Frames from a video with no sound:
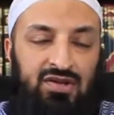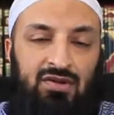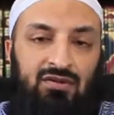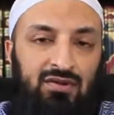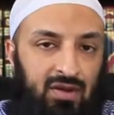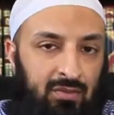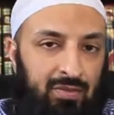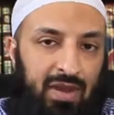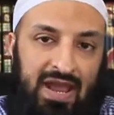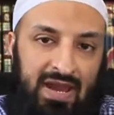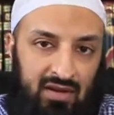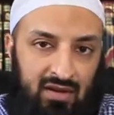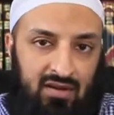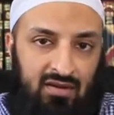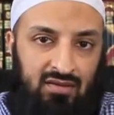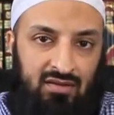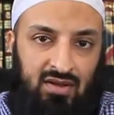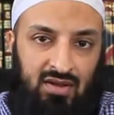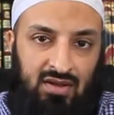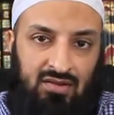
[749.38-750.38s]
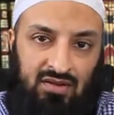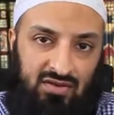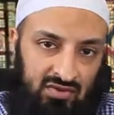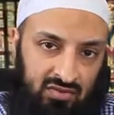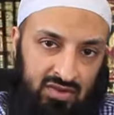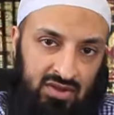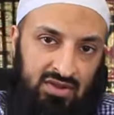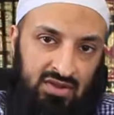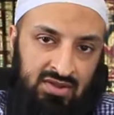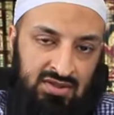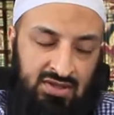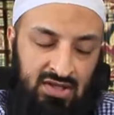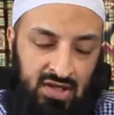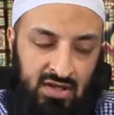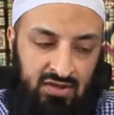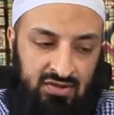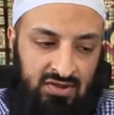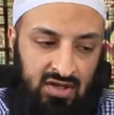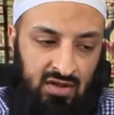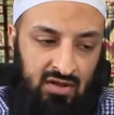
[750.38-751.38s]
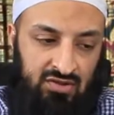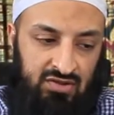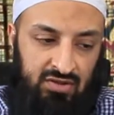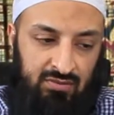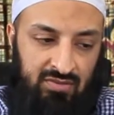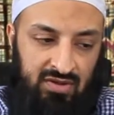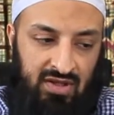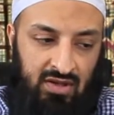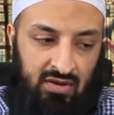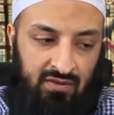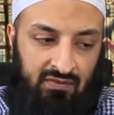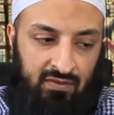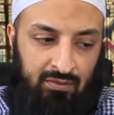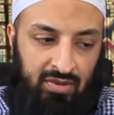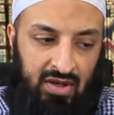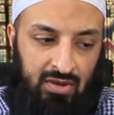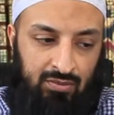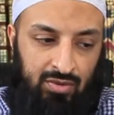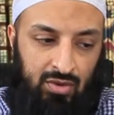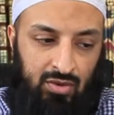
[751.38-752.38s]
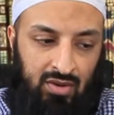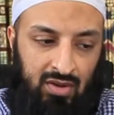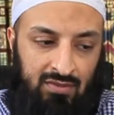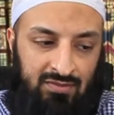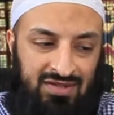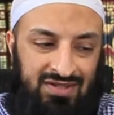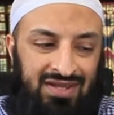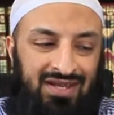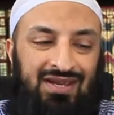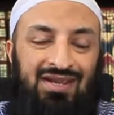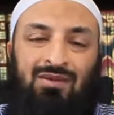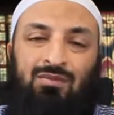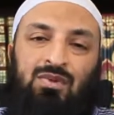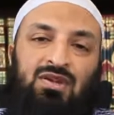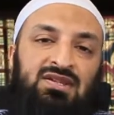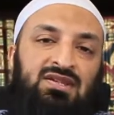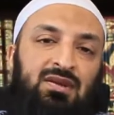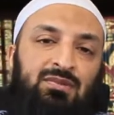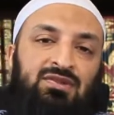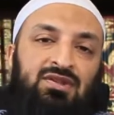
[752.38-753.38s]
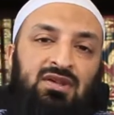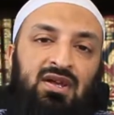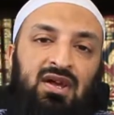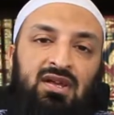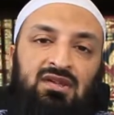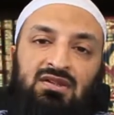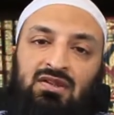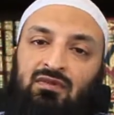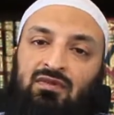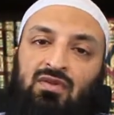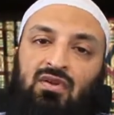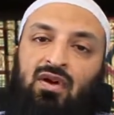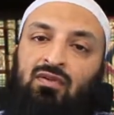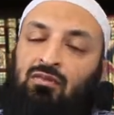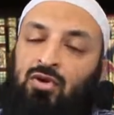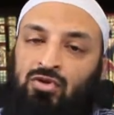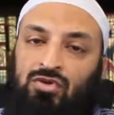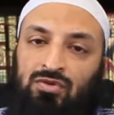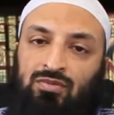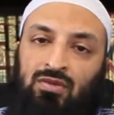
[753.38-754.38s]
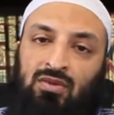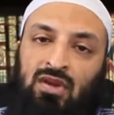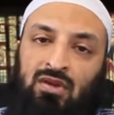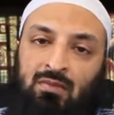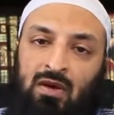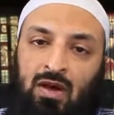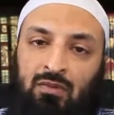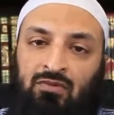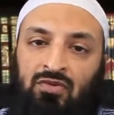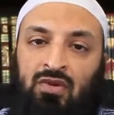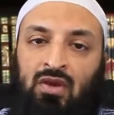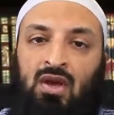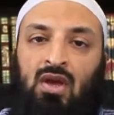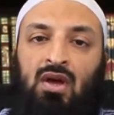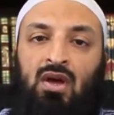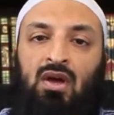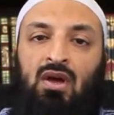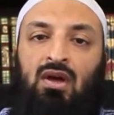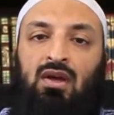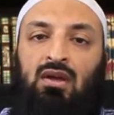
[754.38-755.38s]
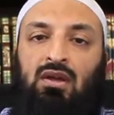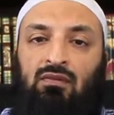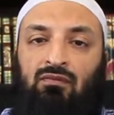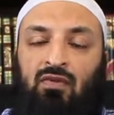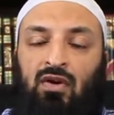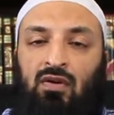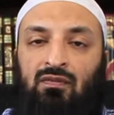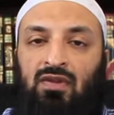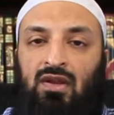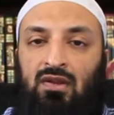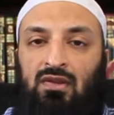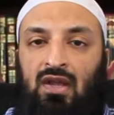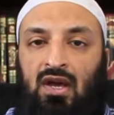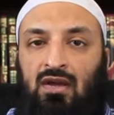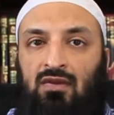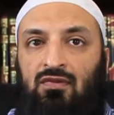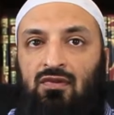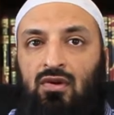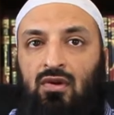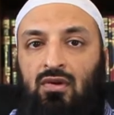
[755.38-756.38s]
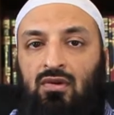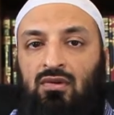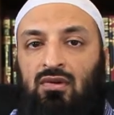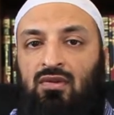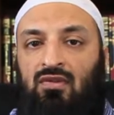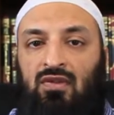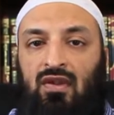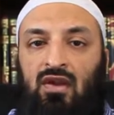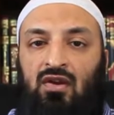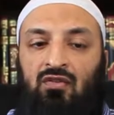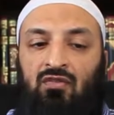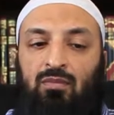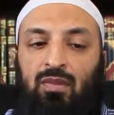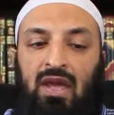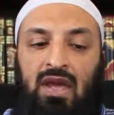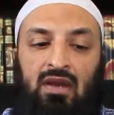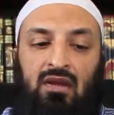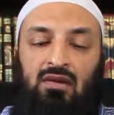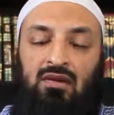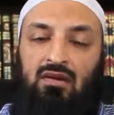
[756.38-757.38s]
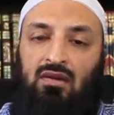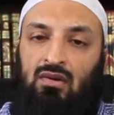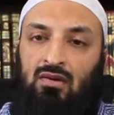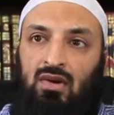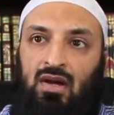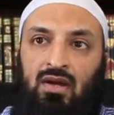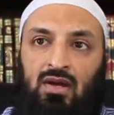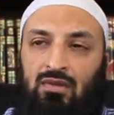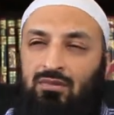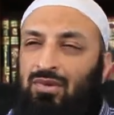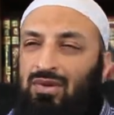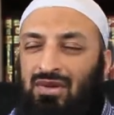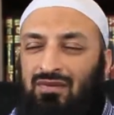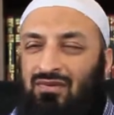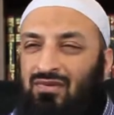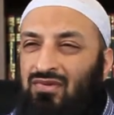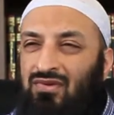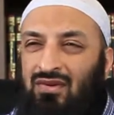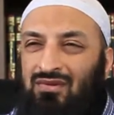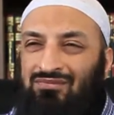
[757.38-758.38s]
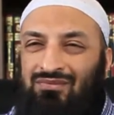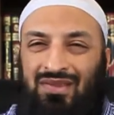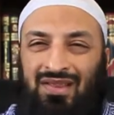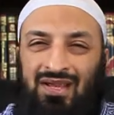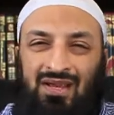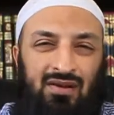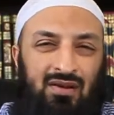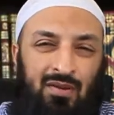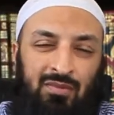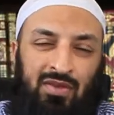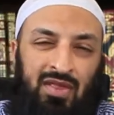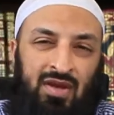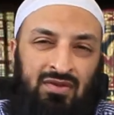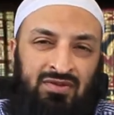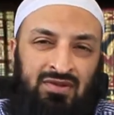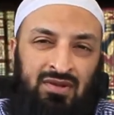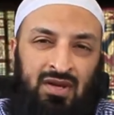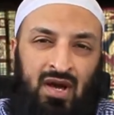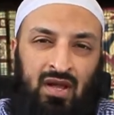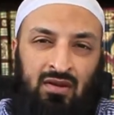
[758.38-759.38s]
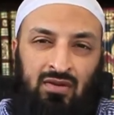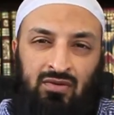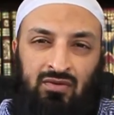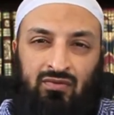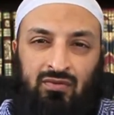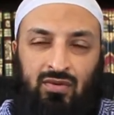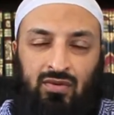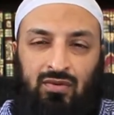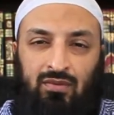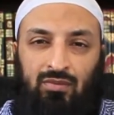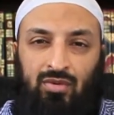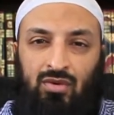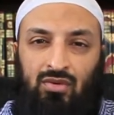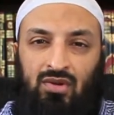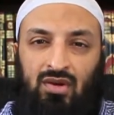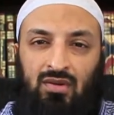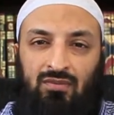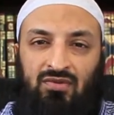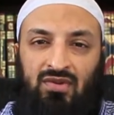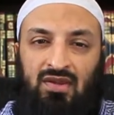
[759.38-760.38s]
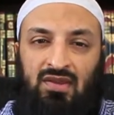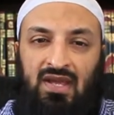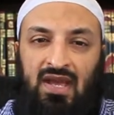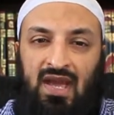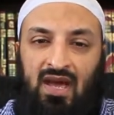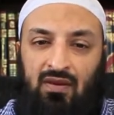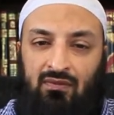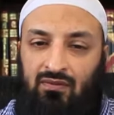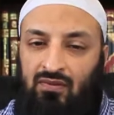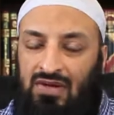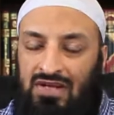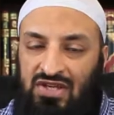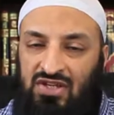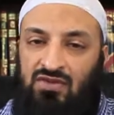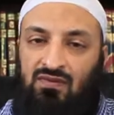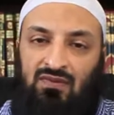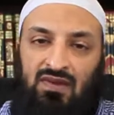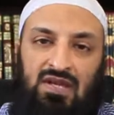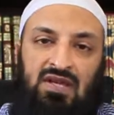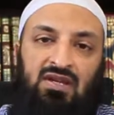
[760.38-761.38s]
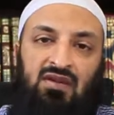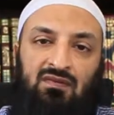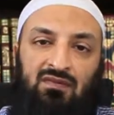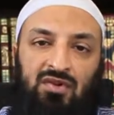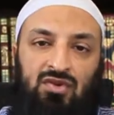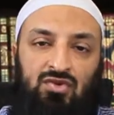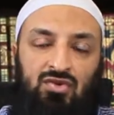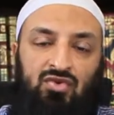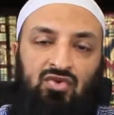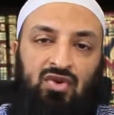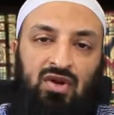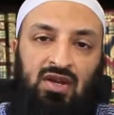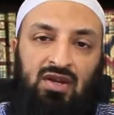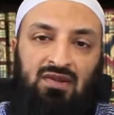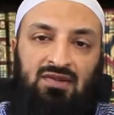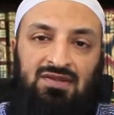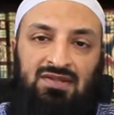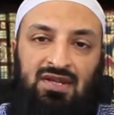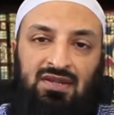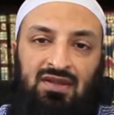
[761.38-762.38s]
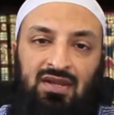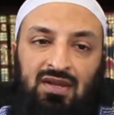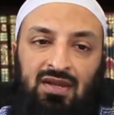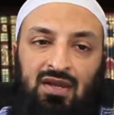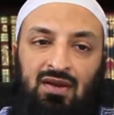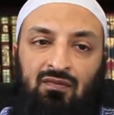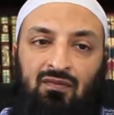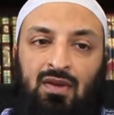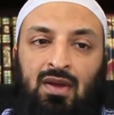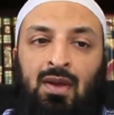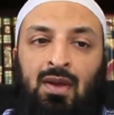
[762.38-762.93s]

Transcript: they're paid. This one is on a scholarship, but they offer paid programs, and they can be subsidized if you have multiple imams involved in that. So instead of paying, you know, I believe it's like a couple thousand dollars for the programs that they have for each of the individual trainings that they give.